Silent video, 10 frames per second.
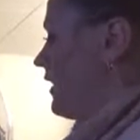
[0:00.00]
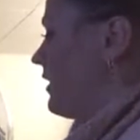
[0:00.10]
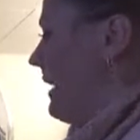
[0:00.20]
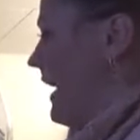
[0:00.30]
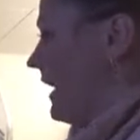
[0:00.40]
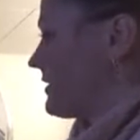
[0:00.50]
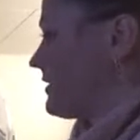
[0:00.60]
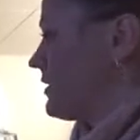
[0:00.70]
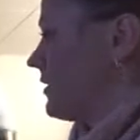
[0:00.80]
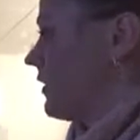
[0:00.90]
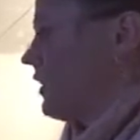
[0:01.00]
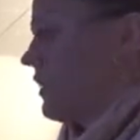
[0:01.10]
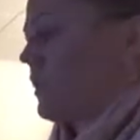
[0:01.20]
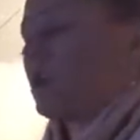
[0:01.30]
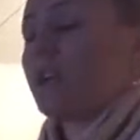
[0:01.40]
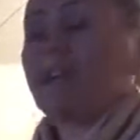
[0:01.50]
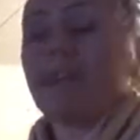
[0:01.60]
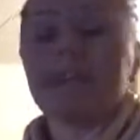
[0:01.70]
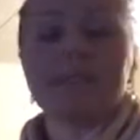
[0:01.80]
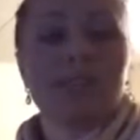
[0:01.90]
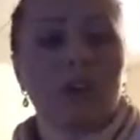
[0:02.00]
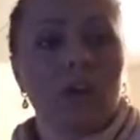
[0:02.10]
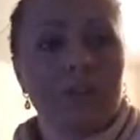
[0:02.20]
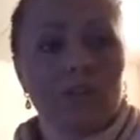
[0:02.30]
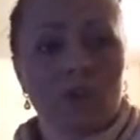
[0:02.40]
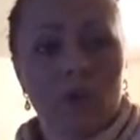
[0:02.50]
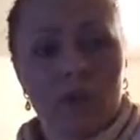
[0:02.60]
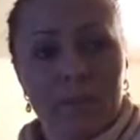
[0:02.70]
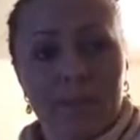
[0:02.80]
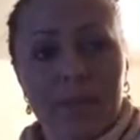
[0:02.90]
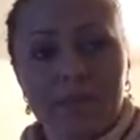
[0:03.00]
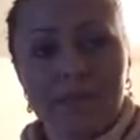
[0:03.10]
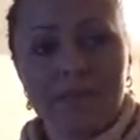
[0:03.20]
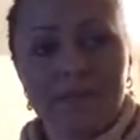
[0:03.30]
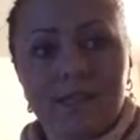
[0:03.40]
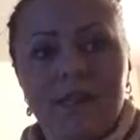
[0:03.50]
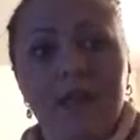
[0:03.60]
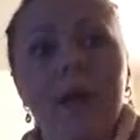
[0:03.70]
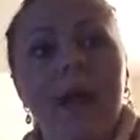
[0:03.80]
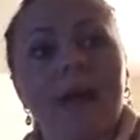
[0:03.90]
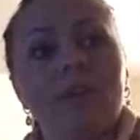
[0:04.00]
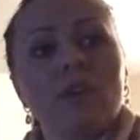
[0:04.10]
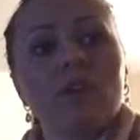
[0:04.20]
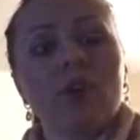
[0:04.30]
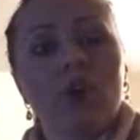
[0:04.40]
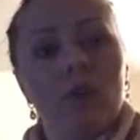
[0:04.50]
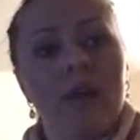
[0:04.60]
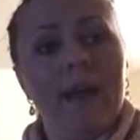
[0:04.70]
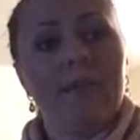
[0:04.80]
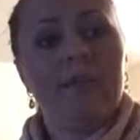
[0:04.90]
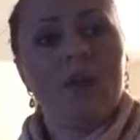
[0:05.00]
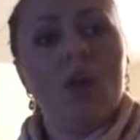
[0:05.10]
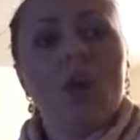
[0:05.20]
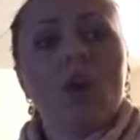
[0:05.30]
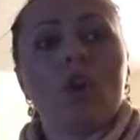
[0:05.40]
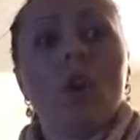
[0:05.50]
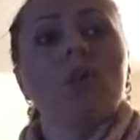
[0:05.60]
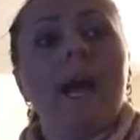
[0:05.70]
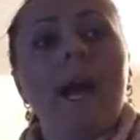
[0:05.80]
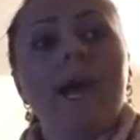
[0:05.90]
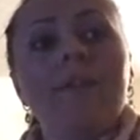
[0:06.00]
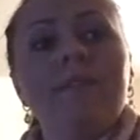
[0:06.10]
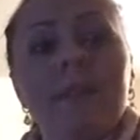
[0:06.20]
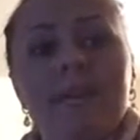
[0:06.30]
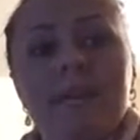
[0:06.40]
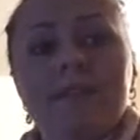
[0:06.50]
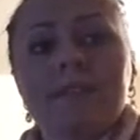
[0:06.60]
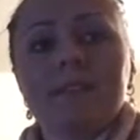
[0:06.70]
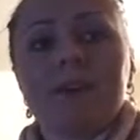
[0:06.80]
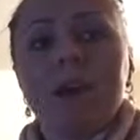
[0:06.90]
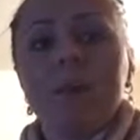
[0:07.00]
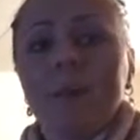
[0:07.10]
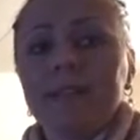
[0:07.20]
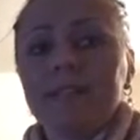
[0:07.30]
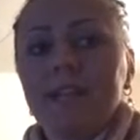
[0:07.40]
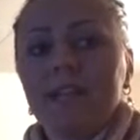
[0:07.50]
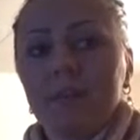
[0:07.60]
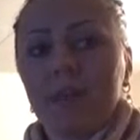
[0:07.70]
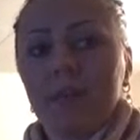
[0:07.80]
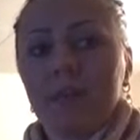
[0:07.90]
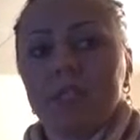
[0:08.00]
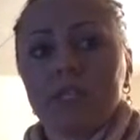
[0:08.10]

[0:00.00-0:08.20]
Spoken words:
the box. Their keys are going to be stored in the Pyxis, and they will have those on Go Live. Go Live is on Wednesday for labor and